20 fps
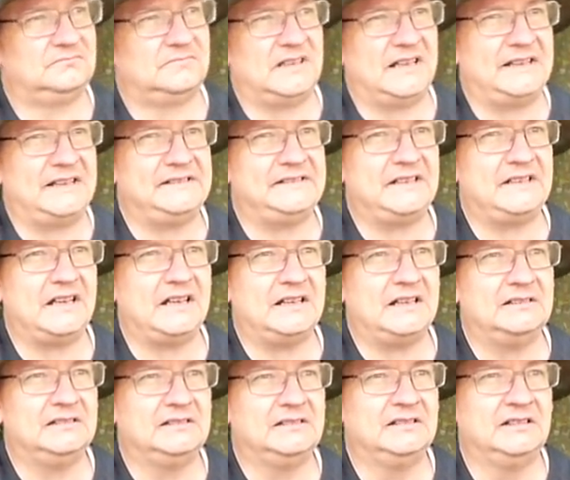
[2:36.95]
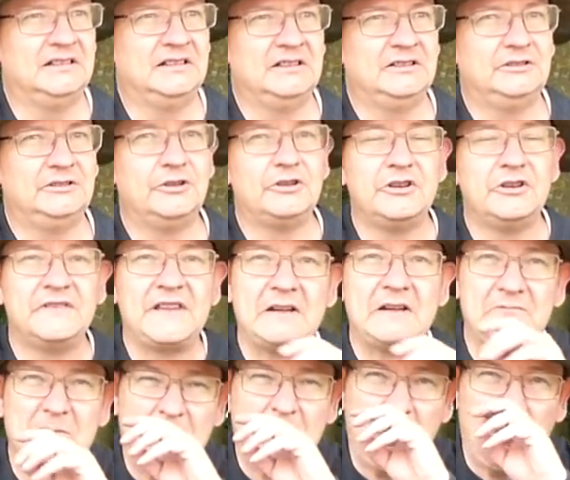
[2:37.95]
and look at
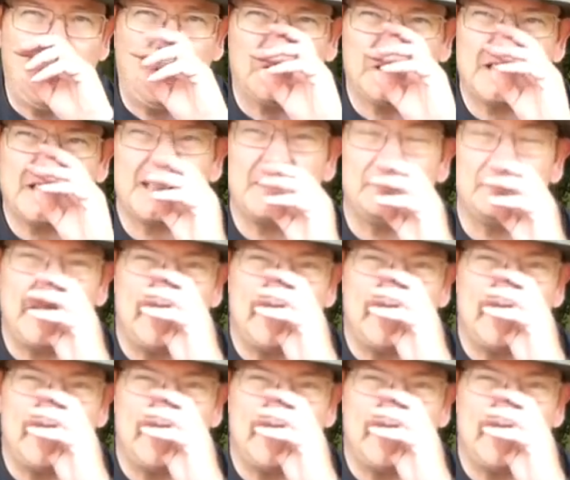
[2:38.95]
their reports.